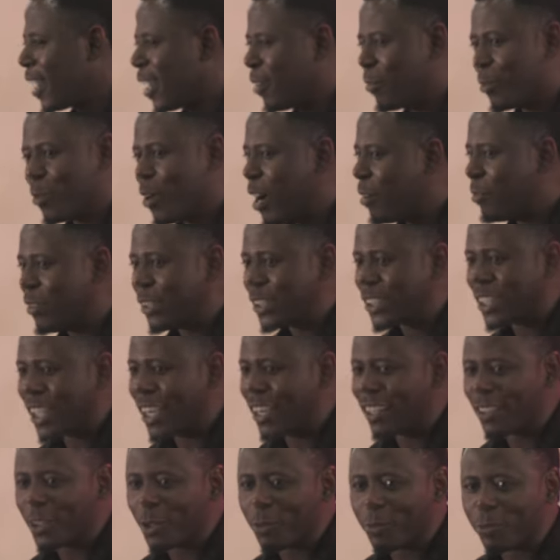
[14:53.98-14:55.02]
If you don't have a
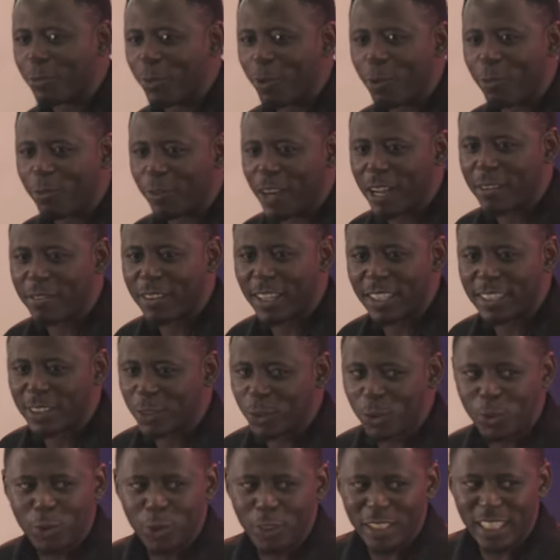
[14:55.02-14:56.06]
child of four or five years,
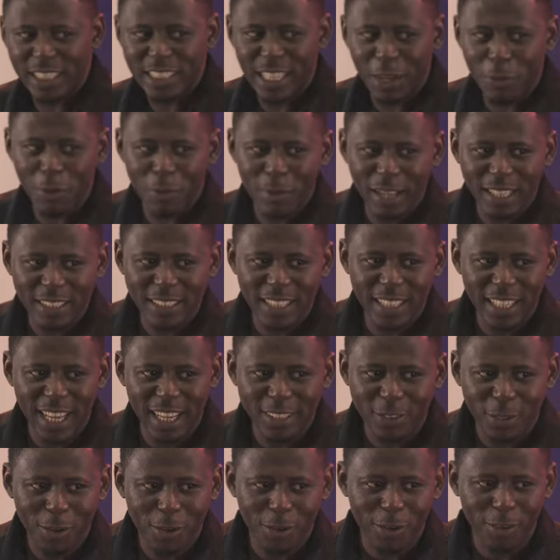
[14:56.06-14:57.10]
you don't understand what we are saying
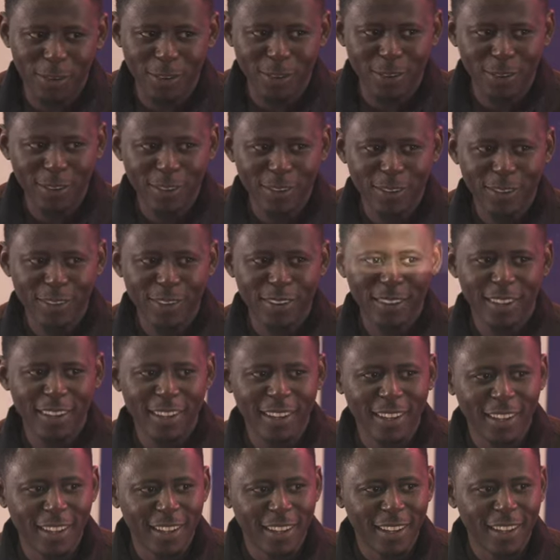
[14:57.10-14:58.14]
at all.
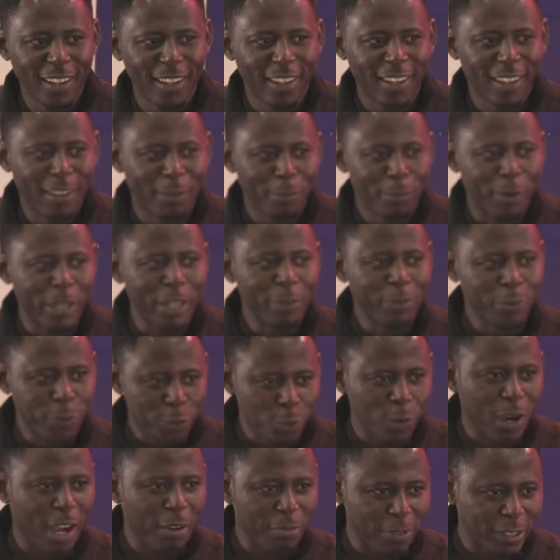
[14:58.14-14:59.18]
But if
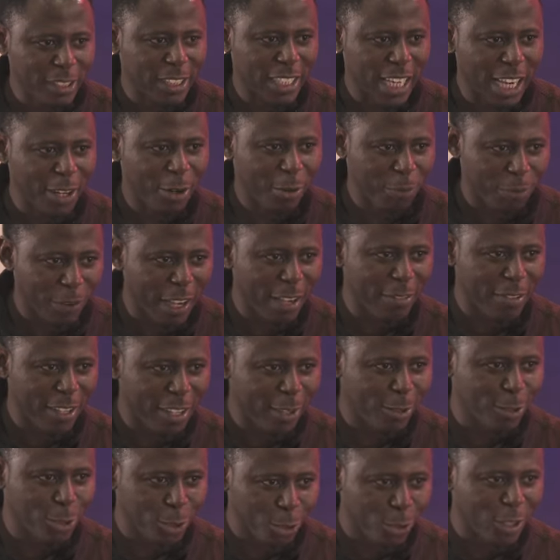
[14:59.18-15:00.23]
you have a child of five
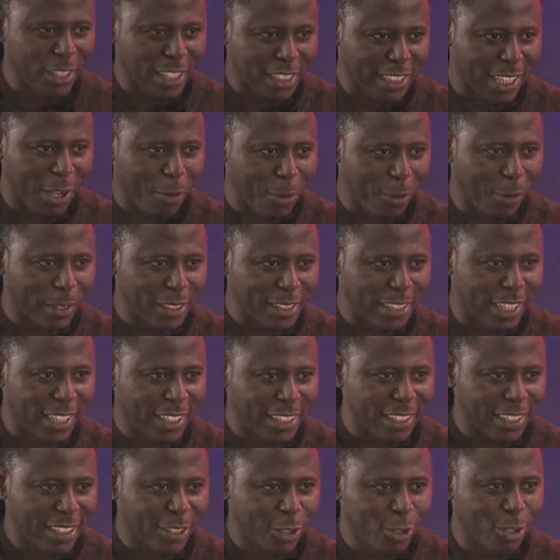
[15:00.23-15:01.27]
years, old, you understand what we're
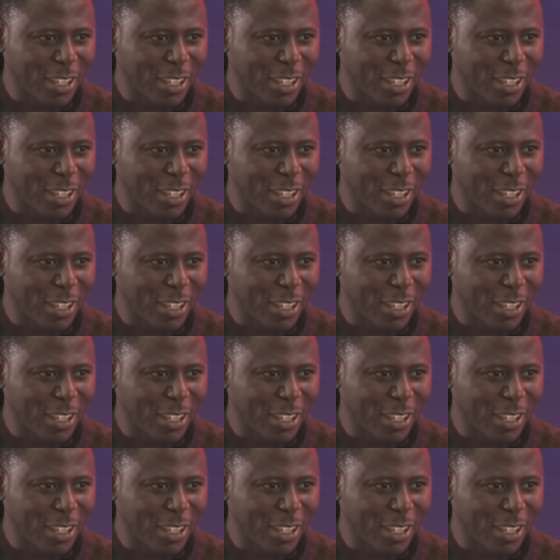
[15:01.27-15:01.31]
saying.